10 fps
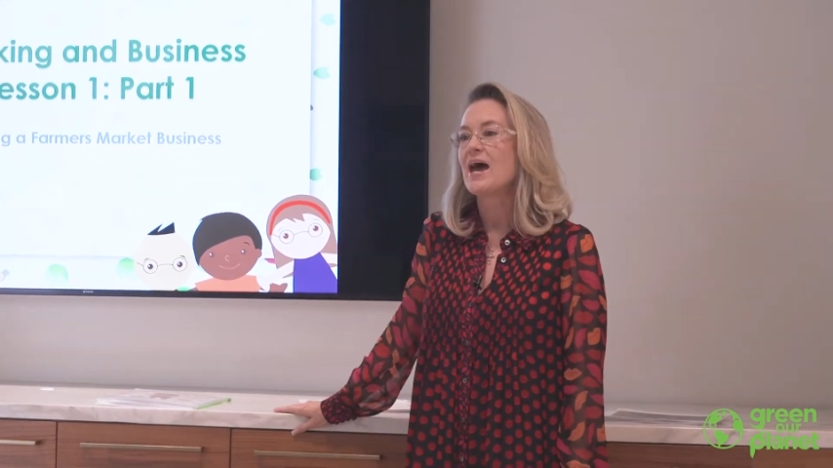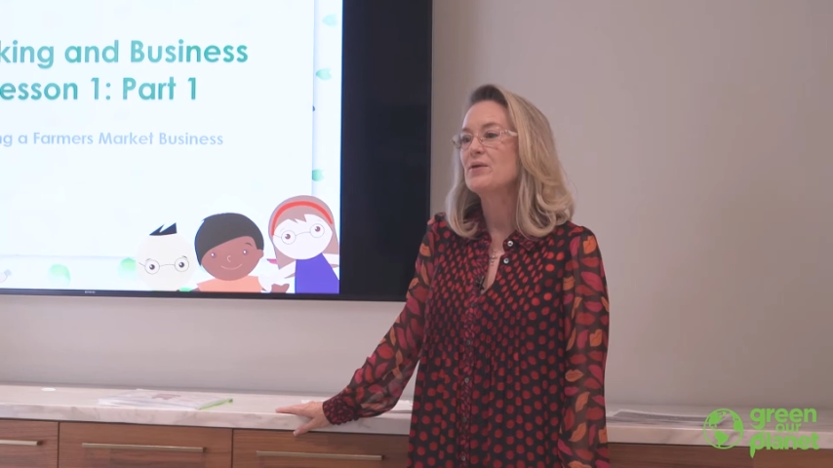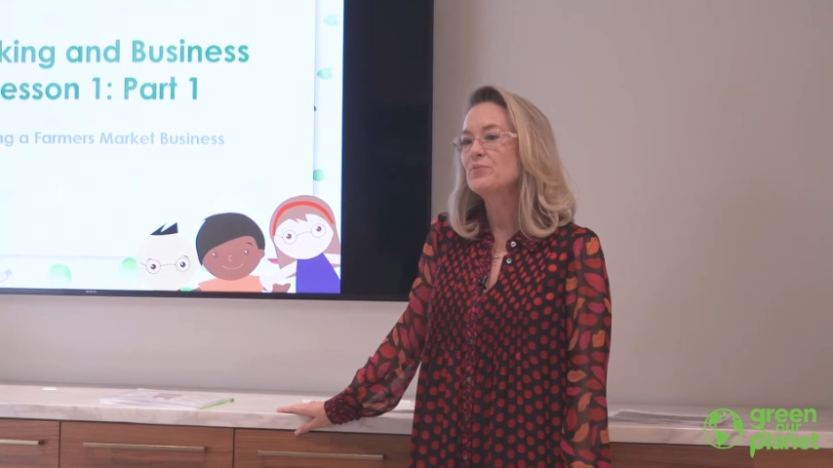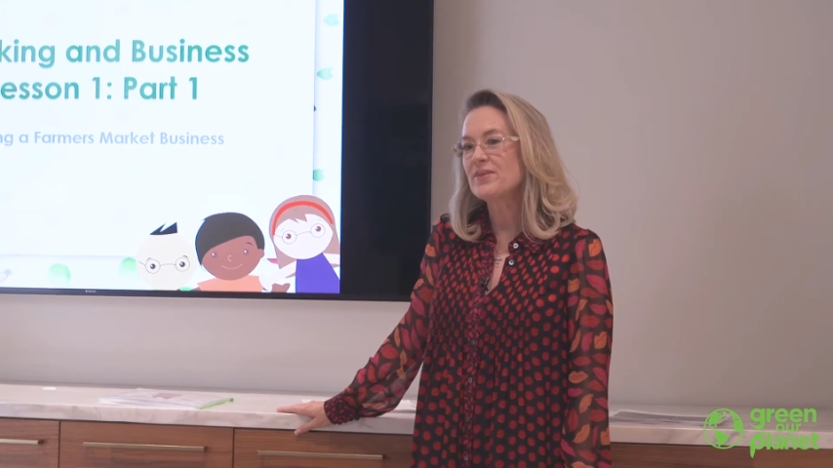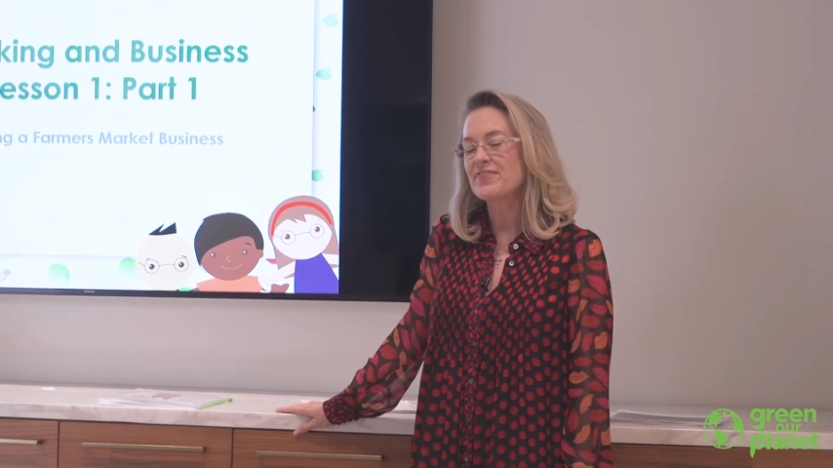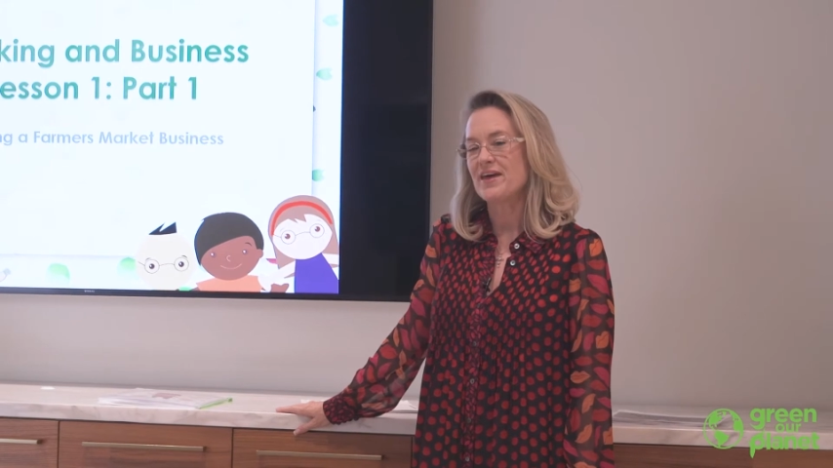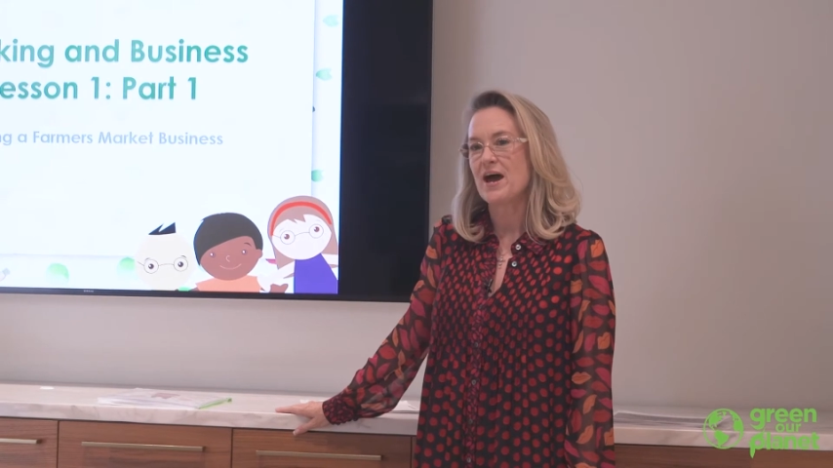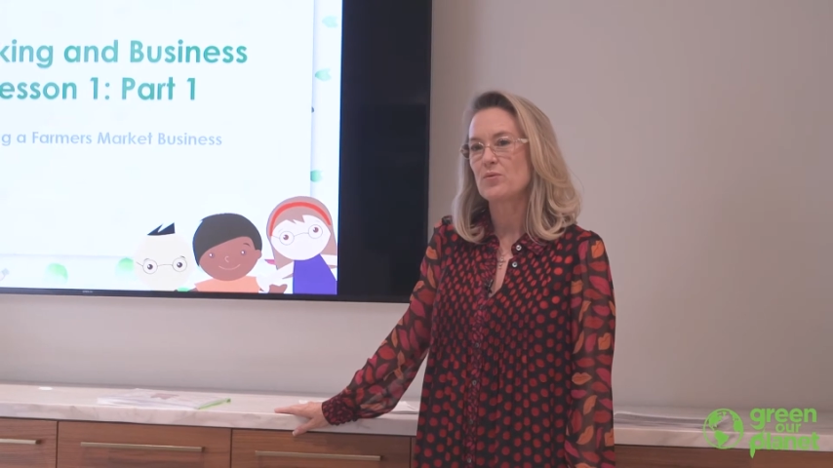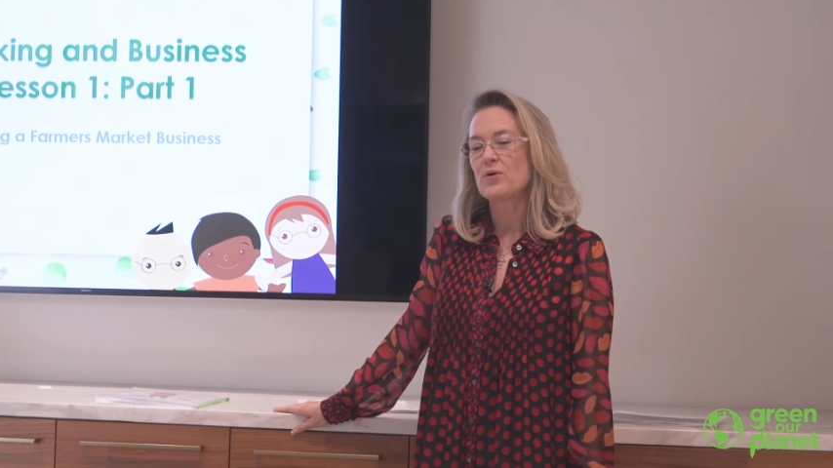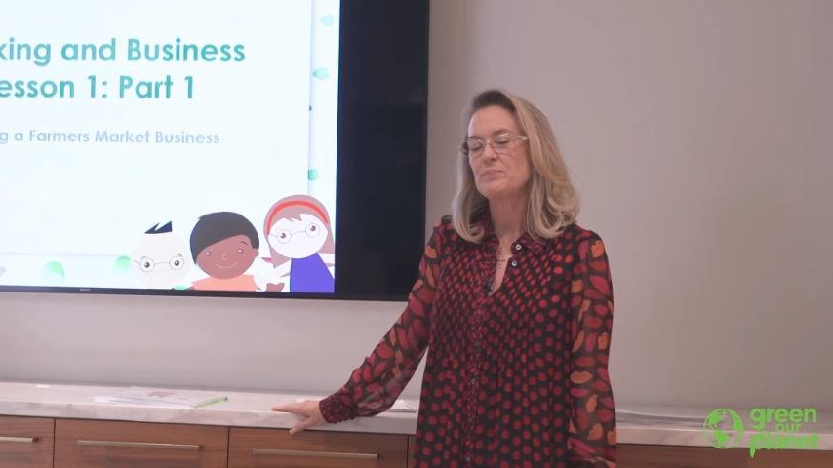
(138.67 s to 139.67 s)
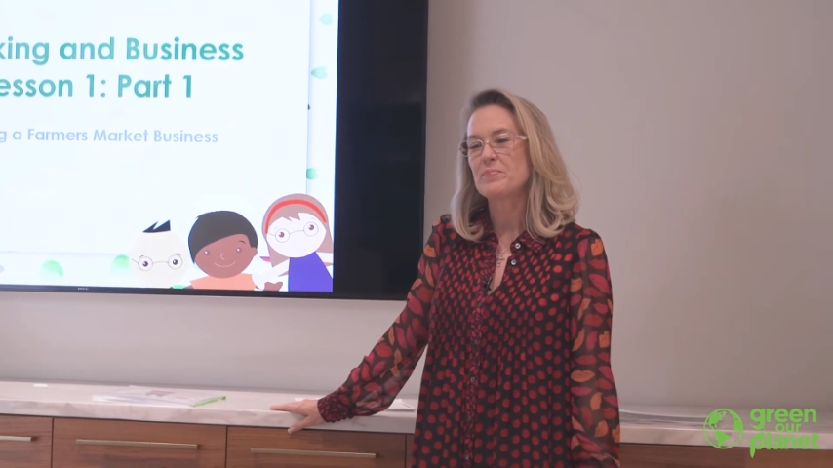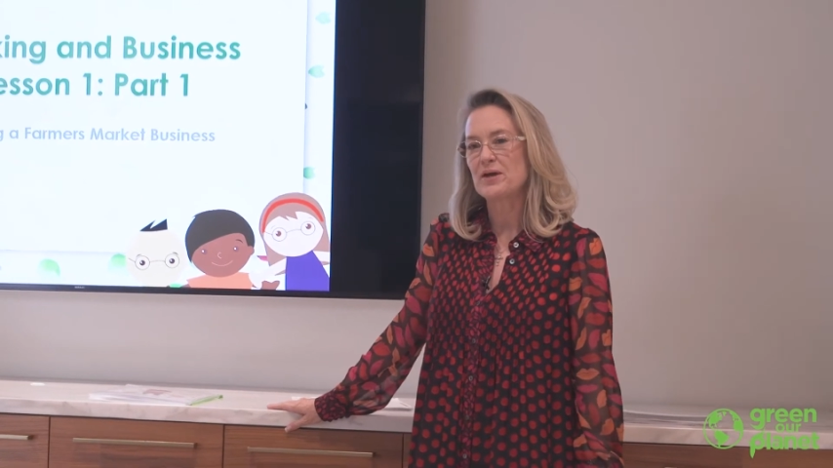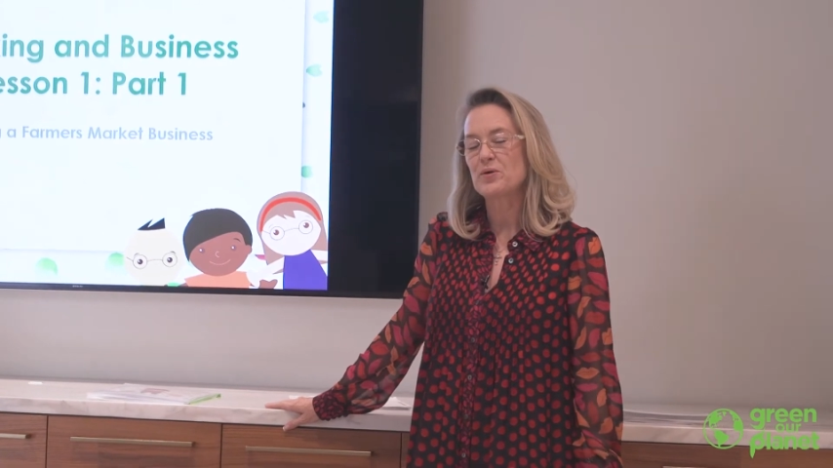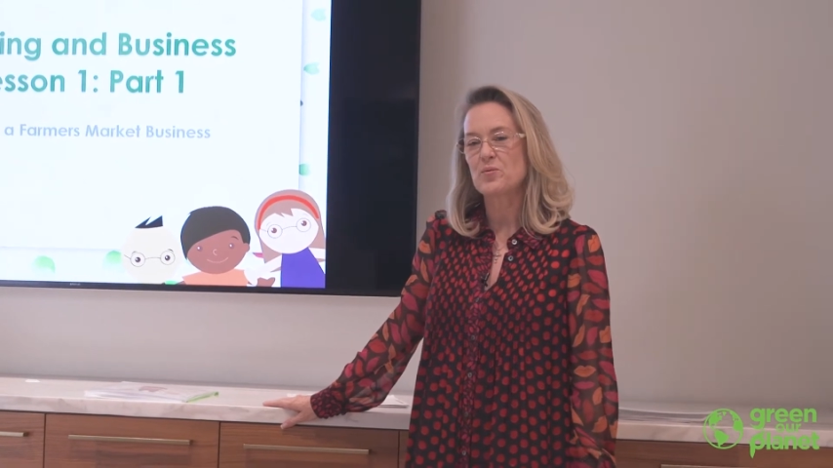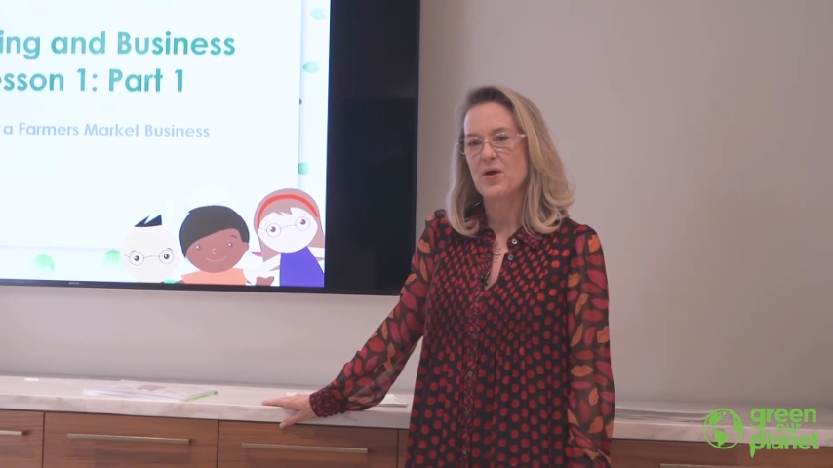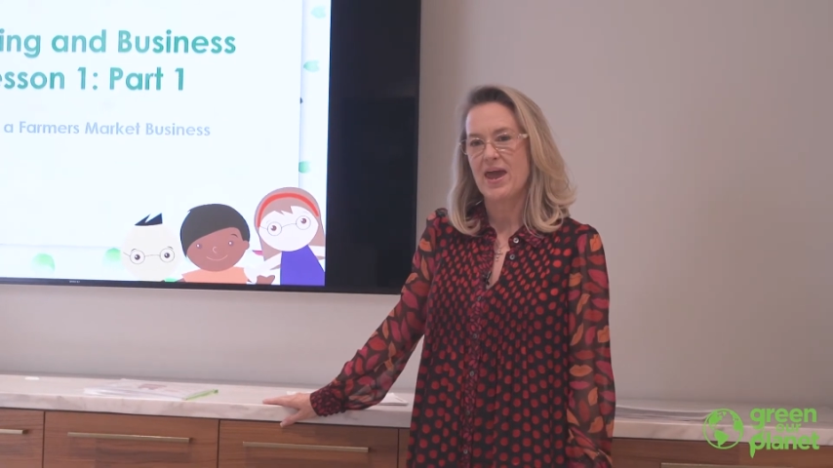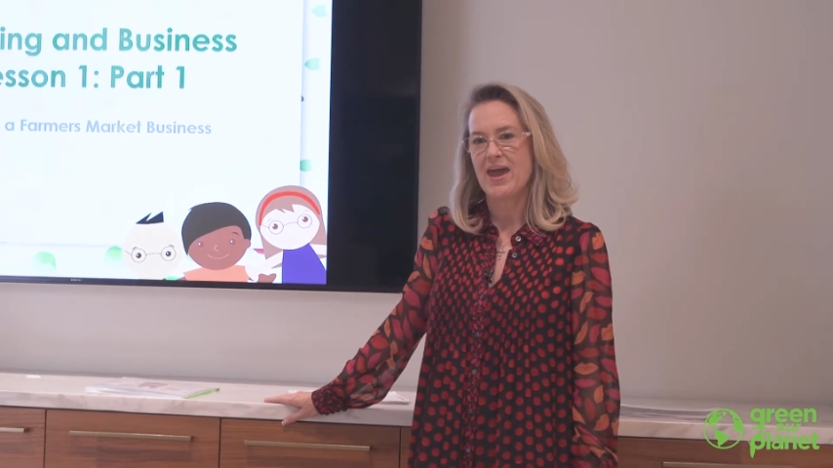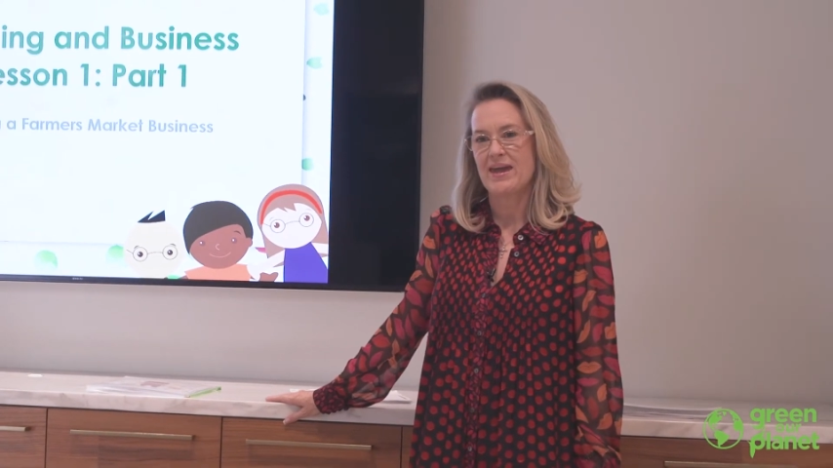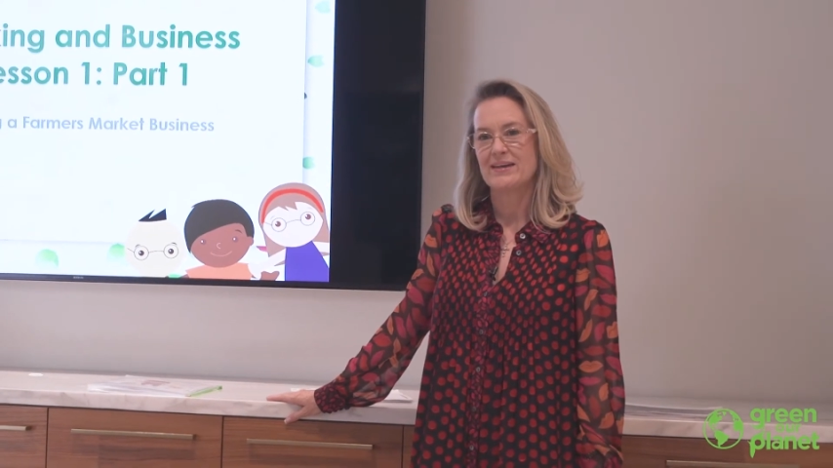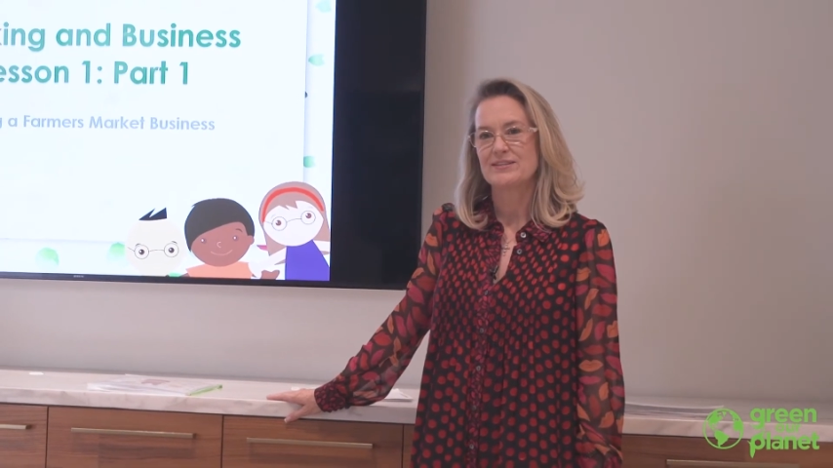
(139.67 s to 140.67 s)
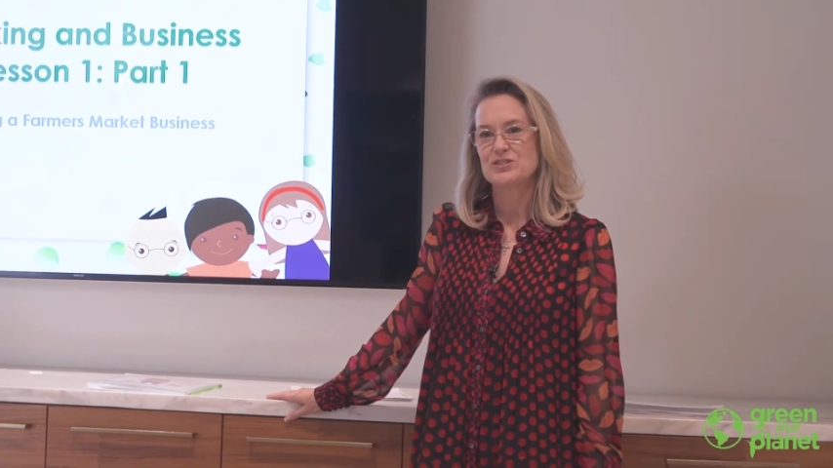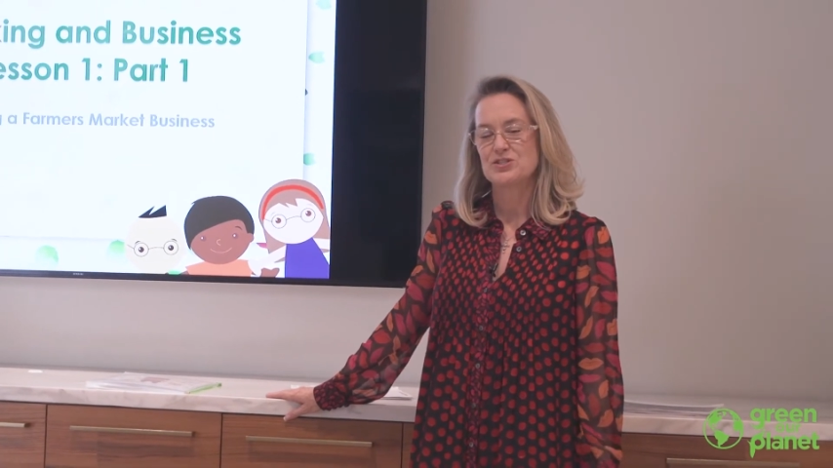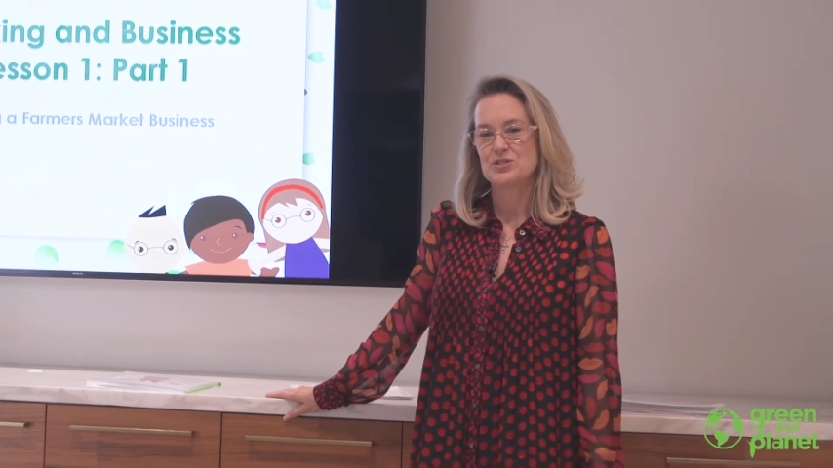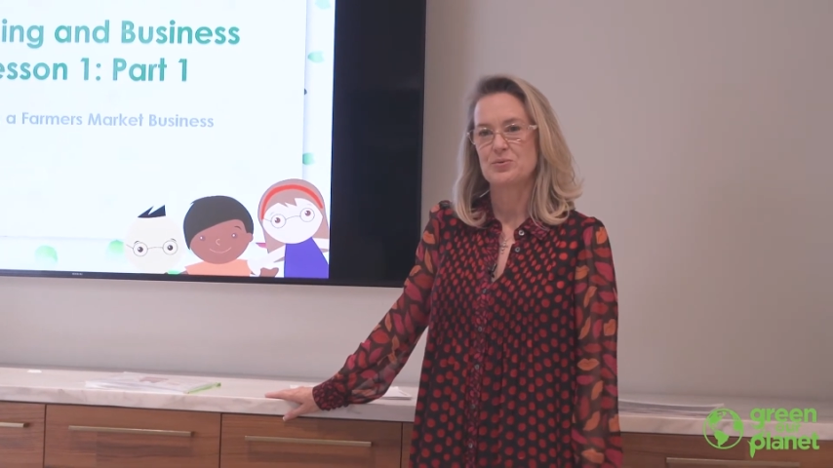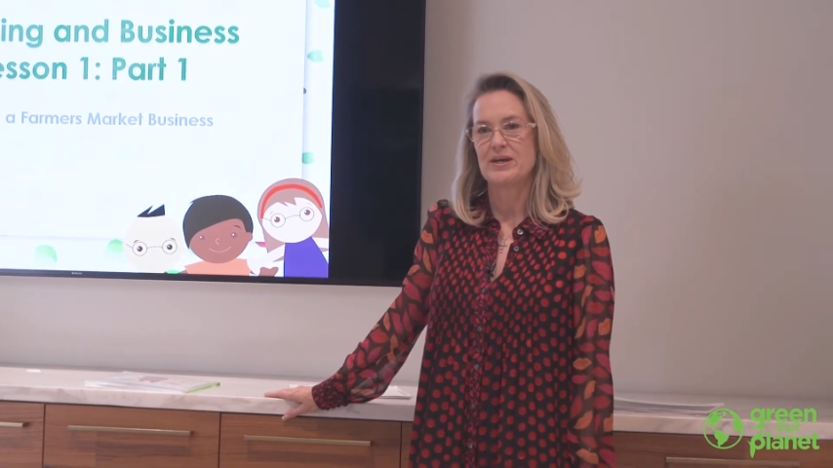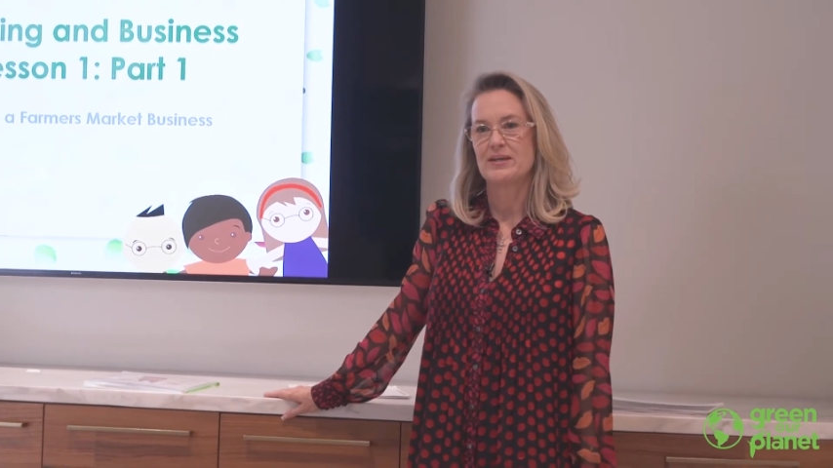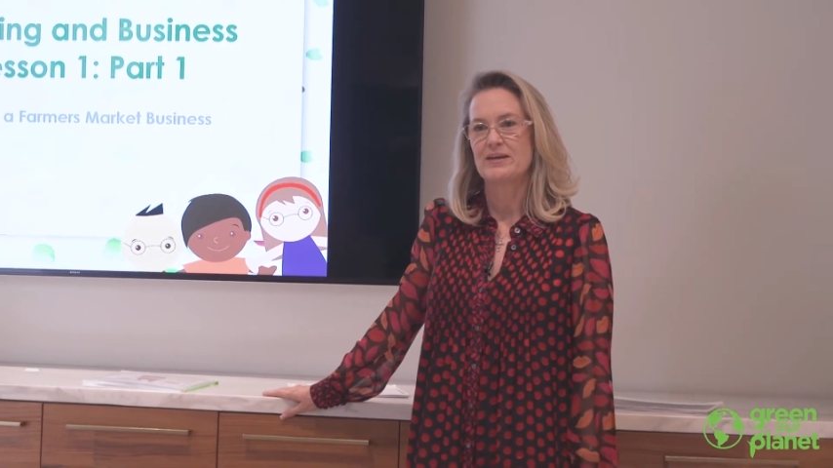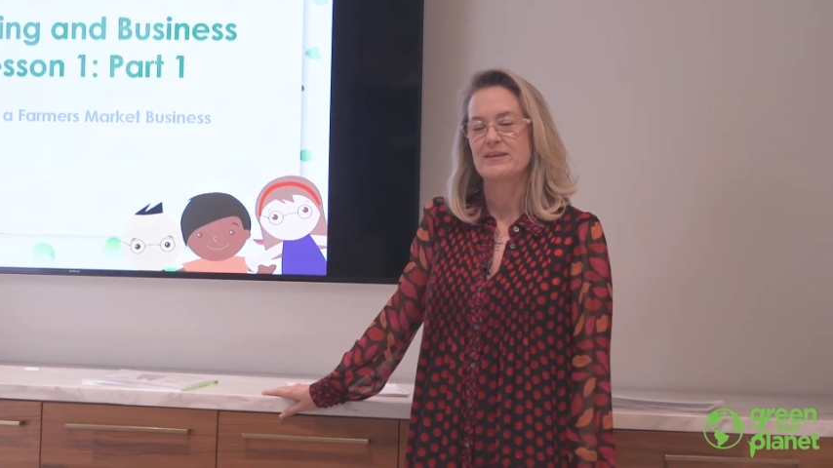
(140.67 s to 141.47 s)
And with that, what better way to do it